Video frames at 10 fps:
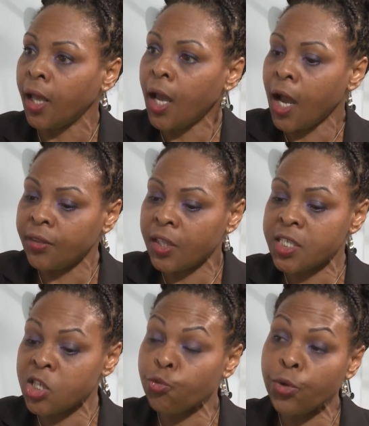Mm-hmm. And
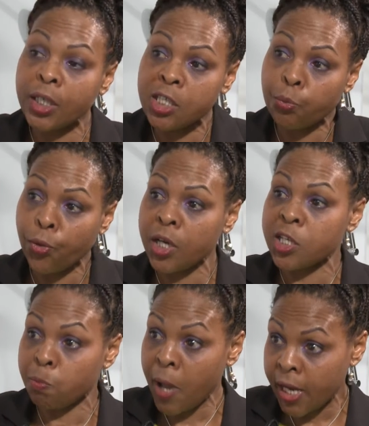this is really to bring
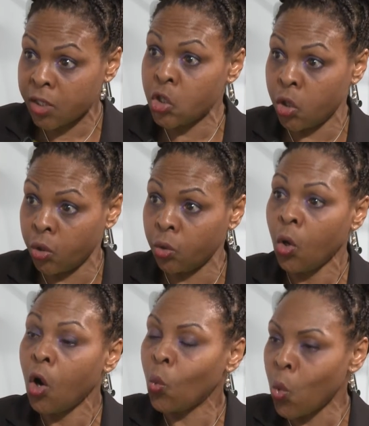us back to
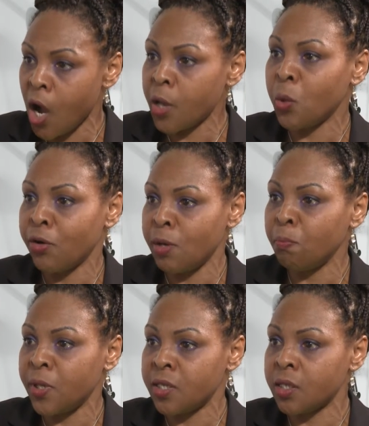why we're in
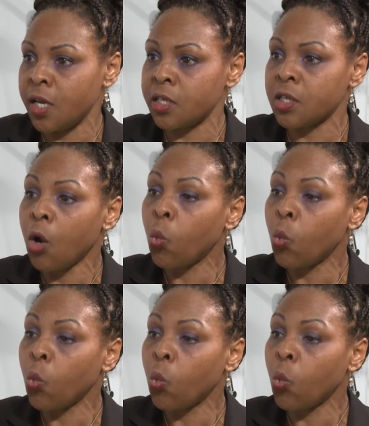business,